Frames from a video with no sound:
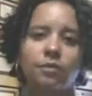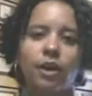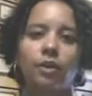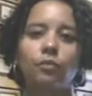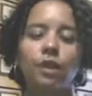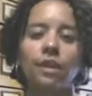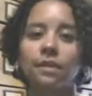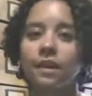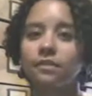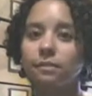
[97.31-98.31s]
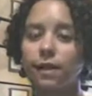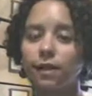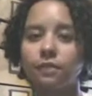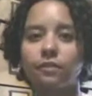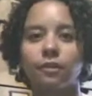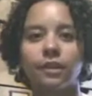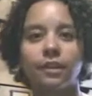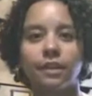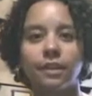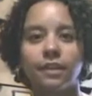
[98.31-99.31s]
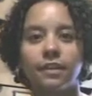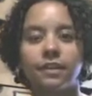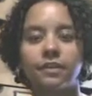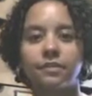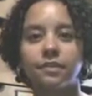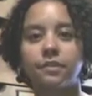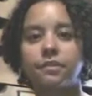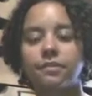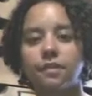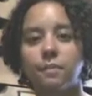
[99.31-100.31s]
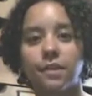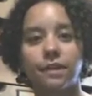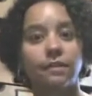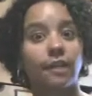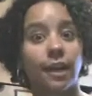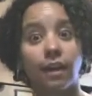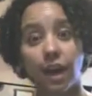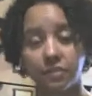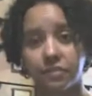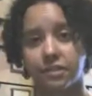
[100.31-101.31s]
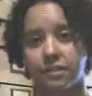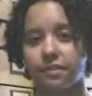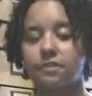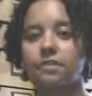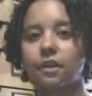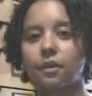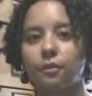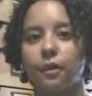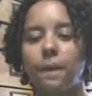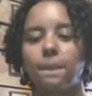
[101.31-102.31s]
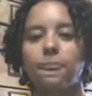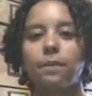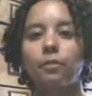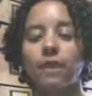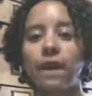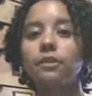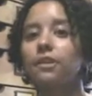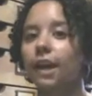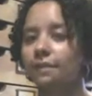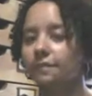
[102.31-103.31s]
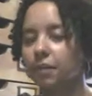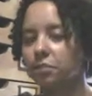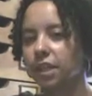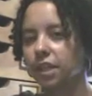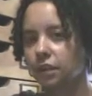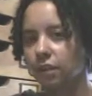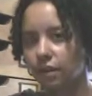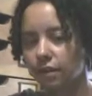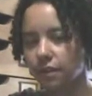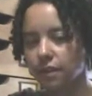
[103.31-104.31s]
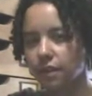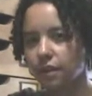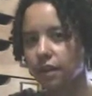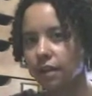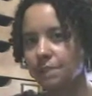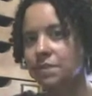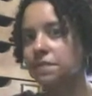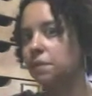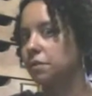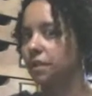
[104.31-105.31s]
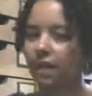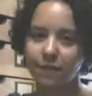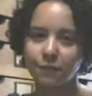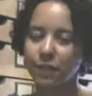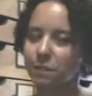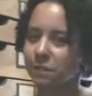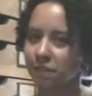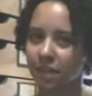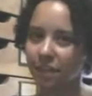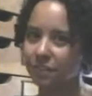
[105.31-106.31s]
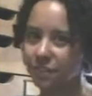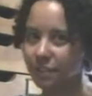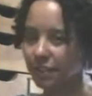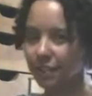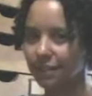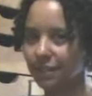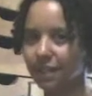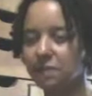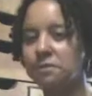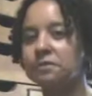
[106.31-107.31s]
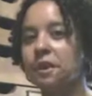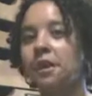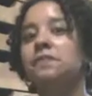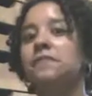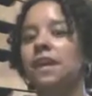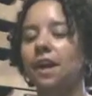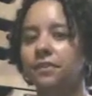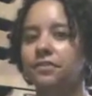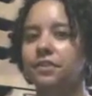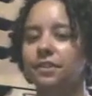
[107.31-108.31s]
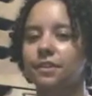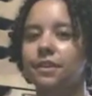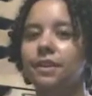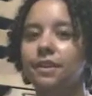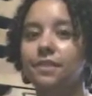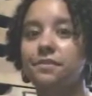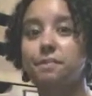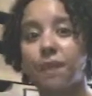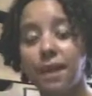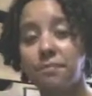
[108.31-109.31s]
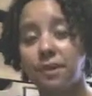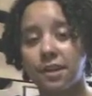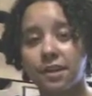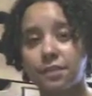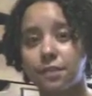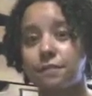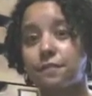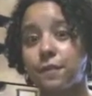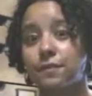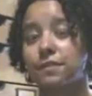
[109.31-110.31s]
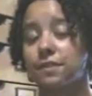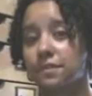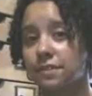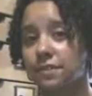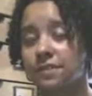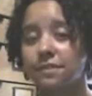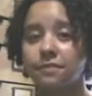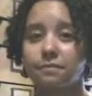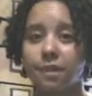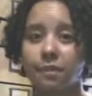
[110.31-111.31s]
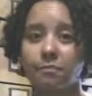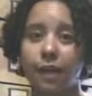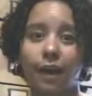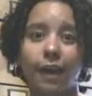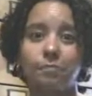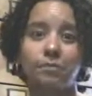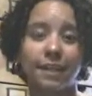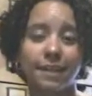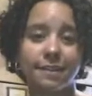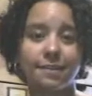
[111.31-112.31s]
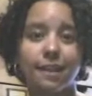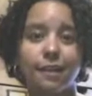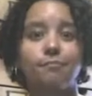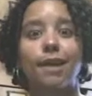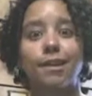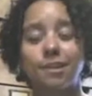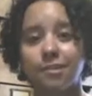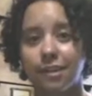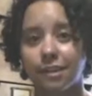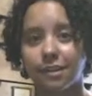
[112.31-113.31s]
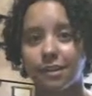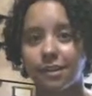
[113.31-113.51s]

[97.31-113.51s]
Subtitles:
Well, one of the things it might look for is something like oxygen. So without life on planet Earth, our atmosphere would not have 20% oxygen in it. Almost all of that oxygen is the byproduct of photosynthesis done by plants and bacteria.